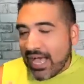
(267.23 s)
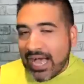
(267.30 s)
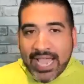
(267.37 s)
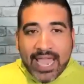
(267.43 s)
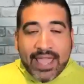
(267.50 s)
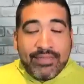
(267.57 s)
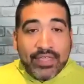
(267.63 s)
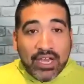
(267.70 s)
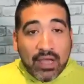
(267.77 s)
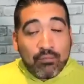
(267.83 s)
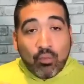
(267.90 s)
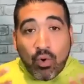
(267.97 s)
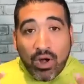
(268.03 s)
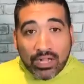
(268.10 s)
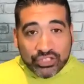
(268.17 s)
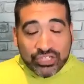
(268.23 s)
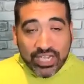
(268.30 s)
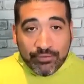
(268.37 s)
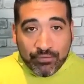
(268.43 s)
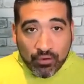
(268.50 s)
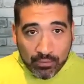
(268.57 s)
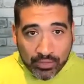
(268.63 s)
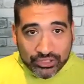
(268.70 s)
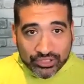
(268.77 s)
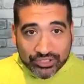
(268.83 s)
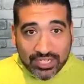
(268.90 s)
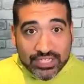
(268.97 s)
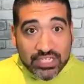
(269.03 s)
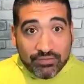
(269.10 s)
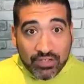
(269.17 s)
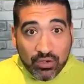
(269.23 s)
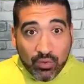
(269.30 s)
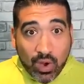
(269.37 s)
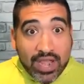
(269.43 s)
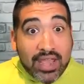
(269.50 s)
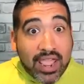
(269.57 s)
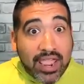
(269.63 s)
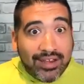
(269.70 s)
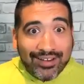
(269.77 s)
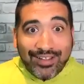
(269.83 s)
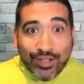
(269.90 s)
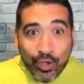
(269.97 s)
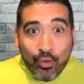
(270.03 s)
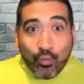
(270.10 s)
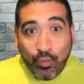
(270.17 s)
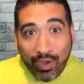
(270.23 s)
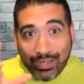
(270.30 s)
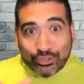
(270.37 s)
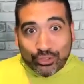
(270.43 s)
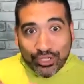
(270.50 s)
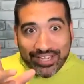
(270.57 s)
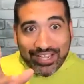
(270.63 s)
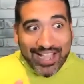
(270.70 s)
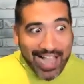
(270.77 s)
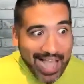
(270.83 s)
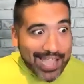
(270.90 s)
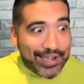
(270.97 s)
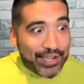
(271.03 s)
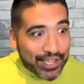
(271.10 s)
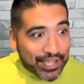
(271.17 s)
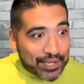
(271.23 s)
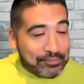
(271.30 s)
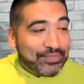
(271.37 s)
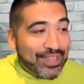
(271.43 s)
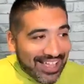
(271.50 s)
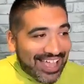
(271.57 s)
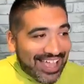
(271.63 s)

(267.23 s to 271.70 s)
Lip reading: I ended up watching infomercials on TV one night while drinking a Heineken,